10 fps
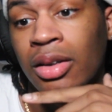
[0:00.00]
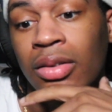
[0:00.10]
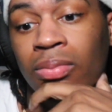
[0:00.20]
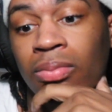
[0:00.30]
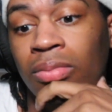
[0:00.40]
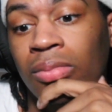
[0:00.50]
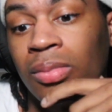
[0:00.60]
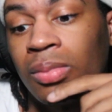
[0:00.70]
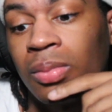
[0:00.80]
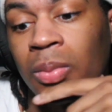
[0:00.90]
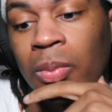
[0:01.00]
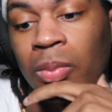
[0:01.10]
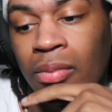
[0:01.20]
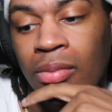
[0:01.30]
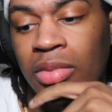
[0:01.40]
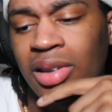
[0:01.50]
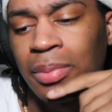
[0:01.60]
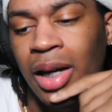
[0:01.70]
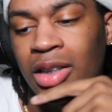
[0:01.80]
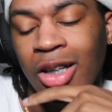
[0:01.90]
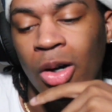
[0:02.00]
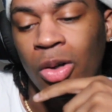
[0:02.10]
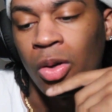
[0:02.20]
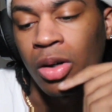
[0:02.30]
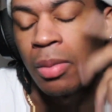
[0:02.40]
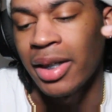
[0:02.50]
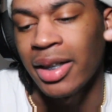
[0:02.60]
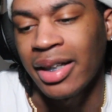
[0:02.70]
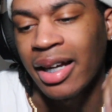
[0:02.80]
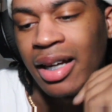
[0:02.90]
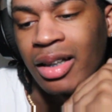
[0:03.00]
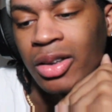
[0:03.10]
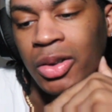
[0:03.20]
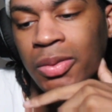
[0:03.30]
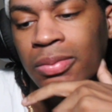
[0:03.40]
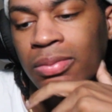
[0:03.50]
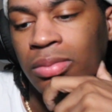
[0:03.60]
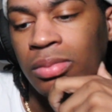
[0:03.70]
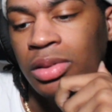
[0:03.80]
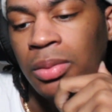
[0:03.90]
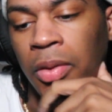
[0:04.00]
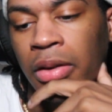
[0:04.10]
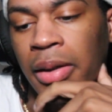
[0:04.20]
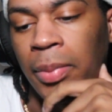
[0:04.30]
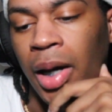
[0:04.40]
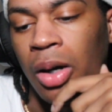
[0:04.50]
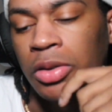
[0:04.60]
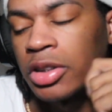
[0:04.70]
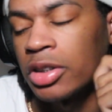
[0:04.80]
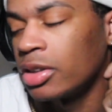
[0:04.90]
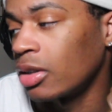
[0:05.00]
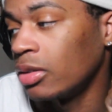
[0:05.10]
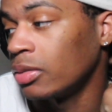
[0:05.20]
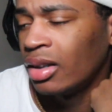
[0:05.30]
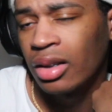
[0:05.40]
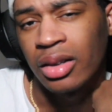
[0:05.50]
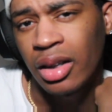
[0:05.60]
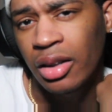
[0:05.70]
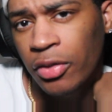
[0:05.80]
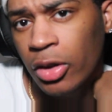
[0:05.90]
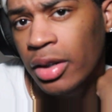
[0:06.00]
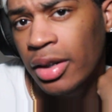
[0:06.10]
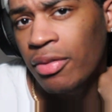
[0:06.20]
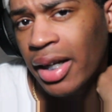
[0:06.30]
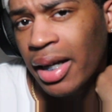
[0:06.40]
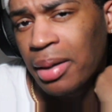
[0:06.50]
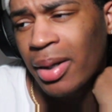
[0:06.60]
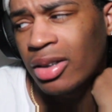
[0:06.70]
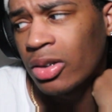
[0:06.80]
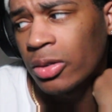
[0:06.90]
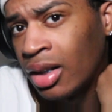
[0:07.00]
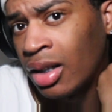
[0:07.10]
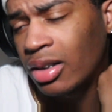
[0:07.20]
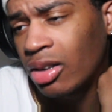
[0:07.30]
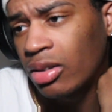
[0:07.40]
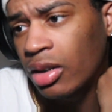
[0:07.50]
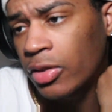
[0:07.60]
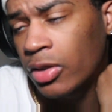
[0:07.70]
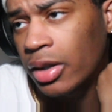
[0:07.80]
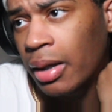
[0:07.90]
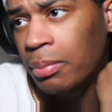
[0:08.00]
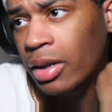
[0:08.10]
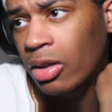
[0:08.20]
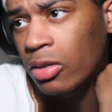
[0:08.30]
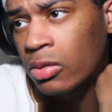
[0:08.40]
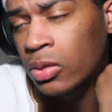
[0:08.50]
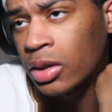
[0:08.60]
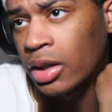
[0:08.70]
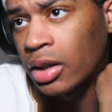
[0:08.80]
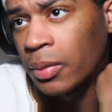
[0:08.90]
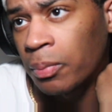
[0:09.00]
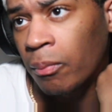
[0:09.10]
Somehow it's all gonna come back to Kang, though. Somehow their powers is just gone. Nick Fury never came back to Earth? I thought Nick Fury came back to Earth one day.